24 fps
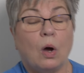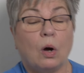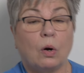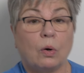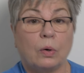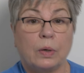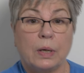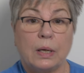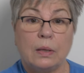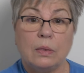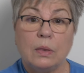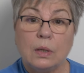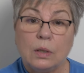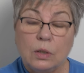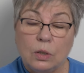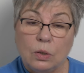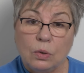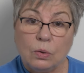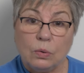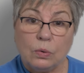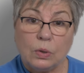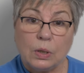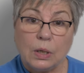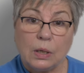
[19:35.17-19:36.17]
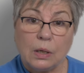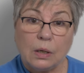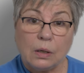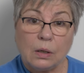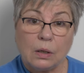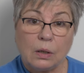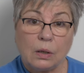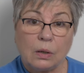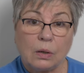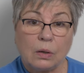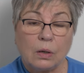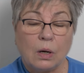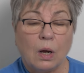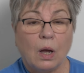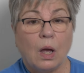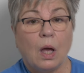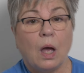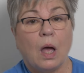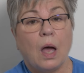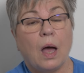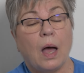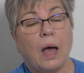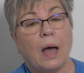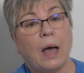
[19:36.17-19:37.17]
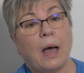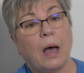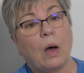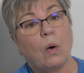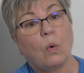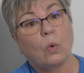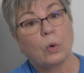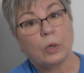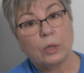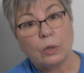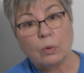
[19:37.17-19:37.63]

or in the new year, or